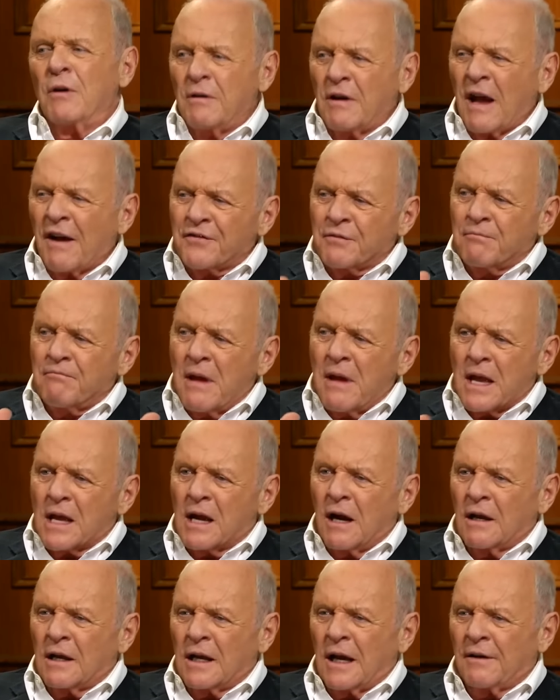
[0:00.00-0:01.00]
We have to
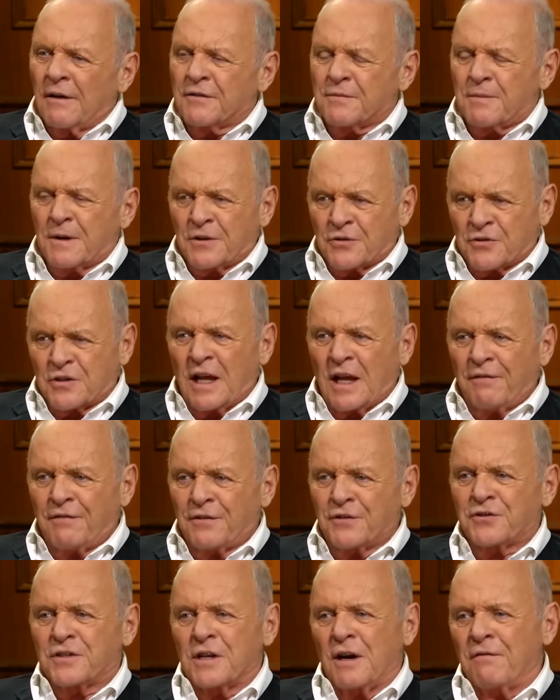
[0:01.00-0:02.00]
make our lives because life
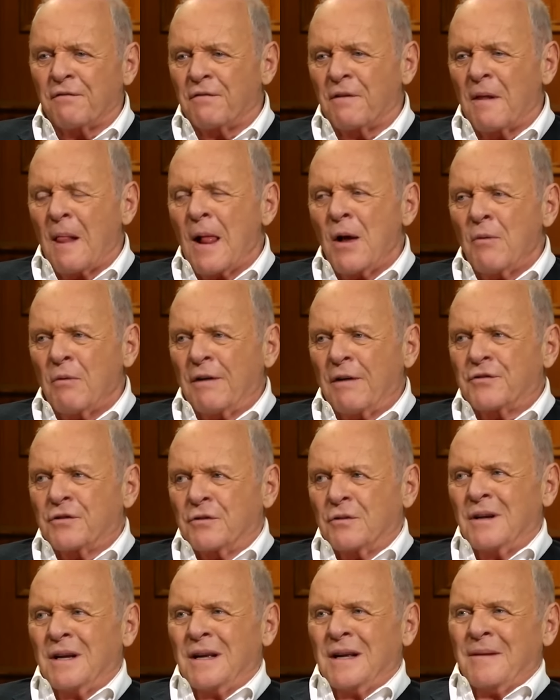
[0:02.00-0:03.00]
is tough. We have
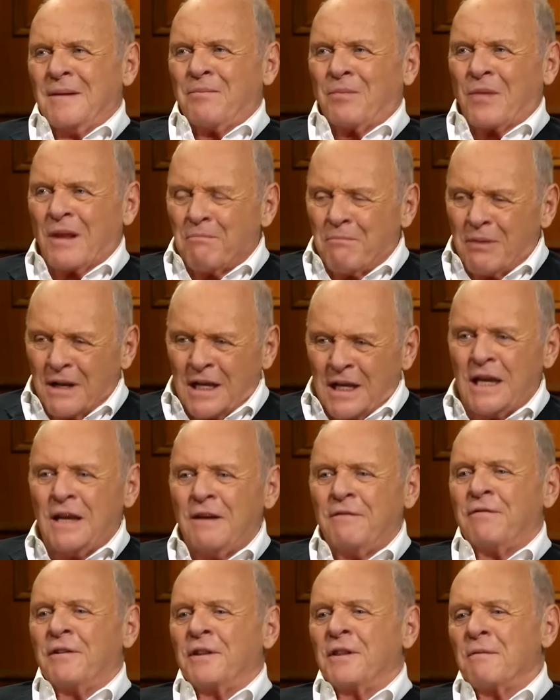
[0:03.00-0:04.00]
to
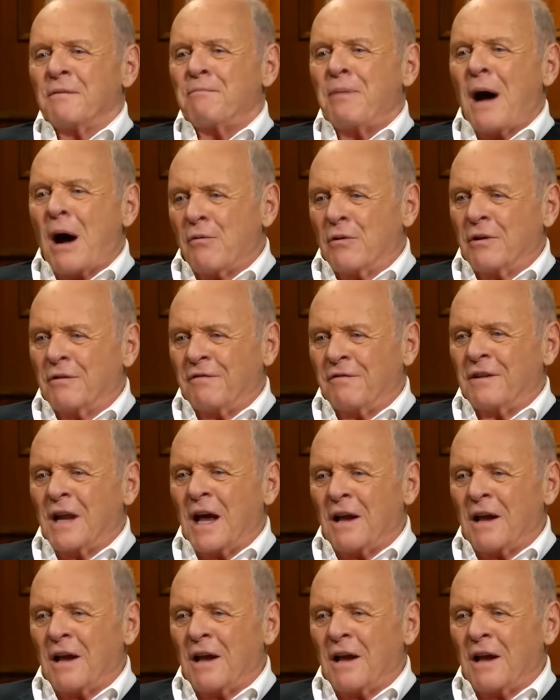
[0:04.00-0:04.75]
believe in the power of